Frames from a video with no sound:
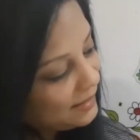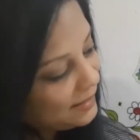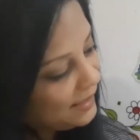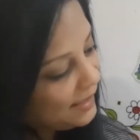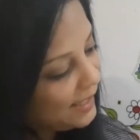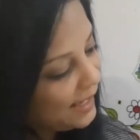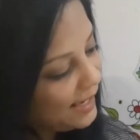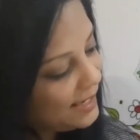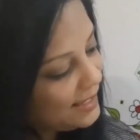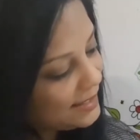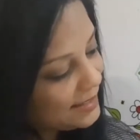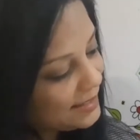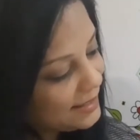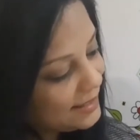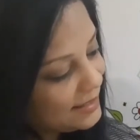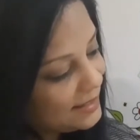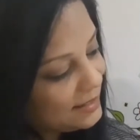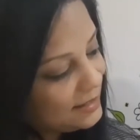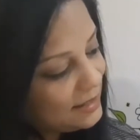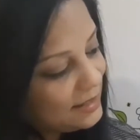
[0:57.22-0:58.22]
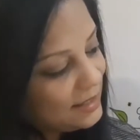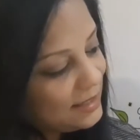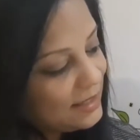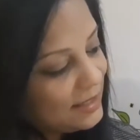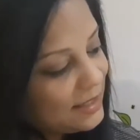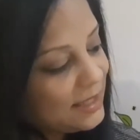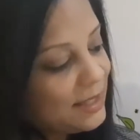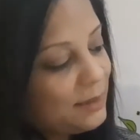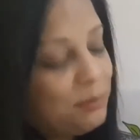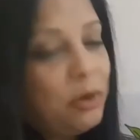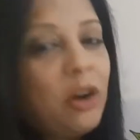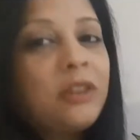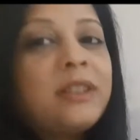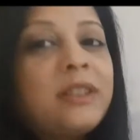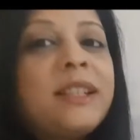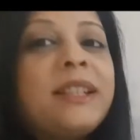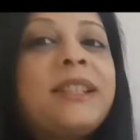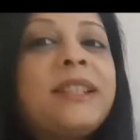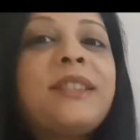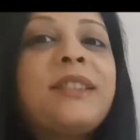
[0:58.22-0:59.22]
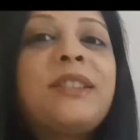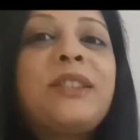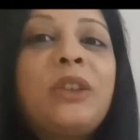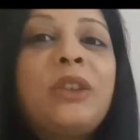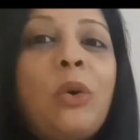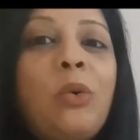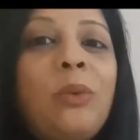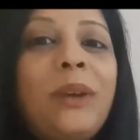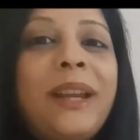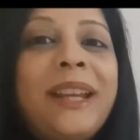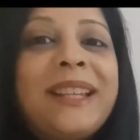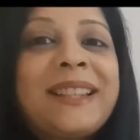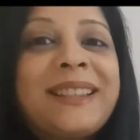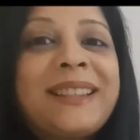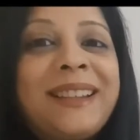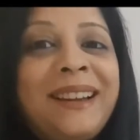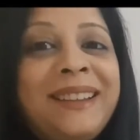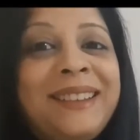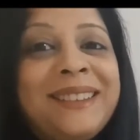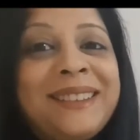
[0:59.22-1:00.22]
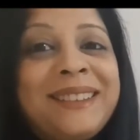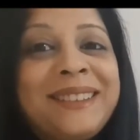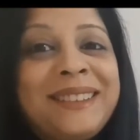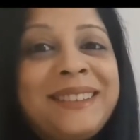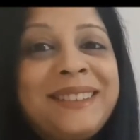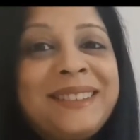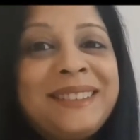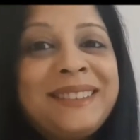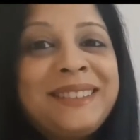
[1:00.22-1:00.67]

Yes, Spot is so excited